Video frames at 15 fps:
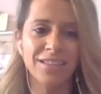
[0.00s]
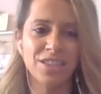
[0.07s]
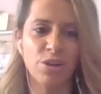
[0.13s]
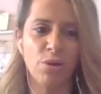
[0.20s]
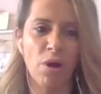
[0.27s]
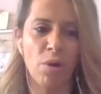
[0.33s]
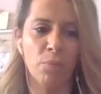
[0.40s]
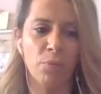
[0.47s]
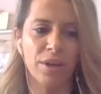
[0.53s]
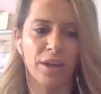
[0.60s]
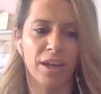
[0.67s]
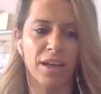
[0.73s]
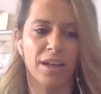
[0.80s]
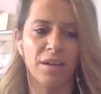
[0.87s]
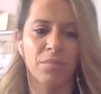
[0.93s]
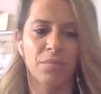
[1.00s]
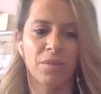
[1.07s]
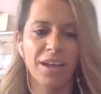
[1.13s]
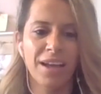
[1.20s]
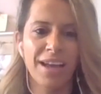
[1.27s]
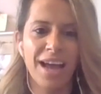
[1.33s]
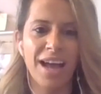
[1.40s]
So I'll put a
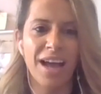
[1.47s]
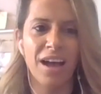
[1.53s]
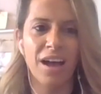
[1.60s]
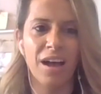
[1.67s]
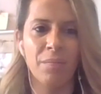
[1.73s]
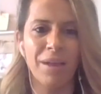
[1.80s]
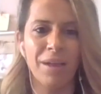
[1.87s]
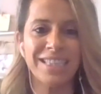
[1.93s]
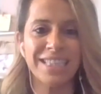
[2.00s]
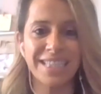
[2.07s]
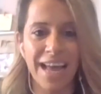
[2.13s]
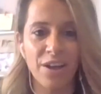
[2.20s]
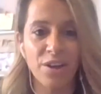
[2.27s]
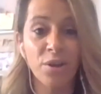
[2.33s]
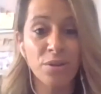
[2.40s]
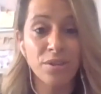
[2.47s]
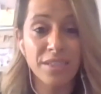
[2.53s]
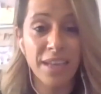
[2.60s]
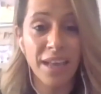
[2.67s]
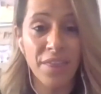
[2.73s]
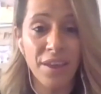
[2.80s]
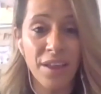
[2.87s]
discount code
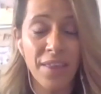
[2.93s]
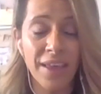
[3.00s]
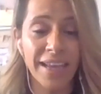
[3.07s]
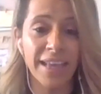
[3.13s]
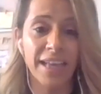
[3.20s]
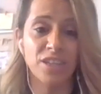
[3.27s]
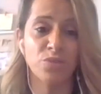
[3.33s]
together, and they can get